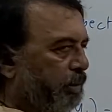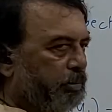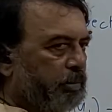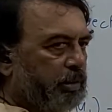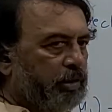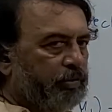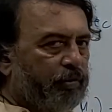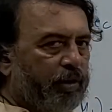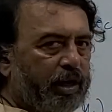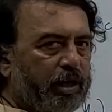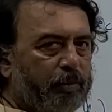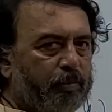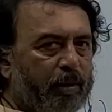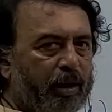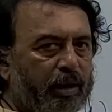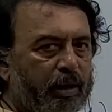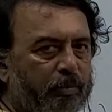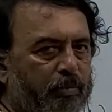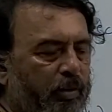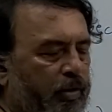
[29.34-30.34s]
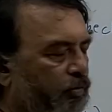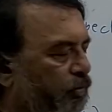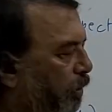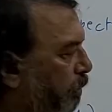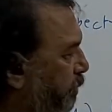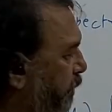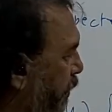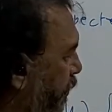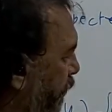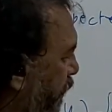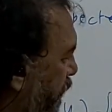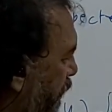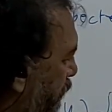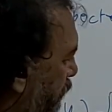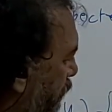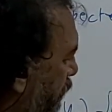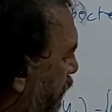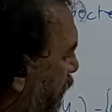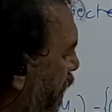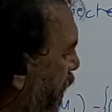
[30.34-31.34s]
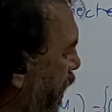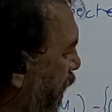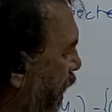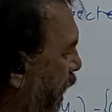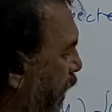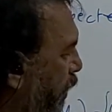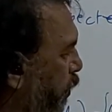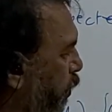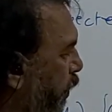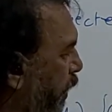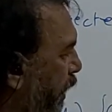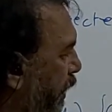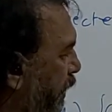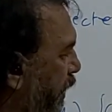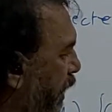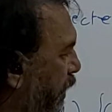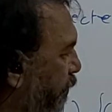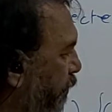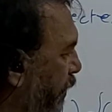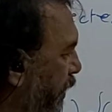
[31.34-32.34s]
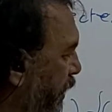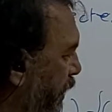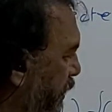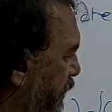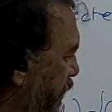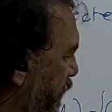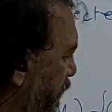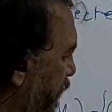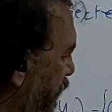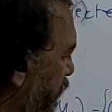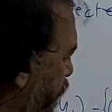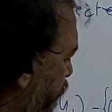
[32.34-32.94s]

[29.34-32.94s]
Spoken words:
them, divide by number of observations, and you get their variances as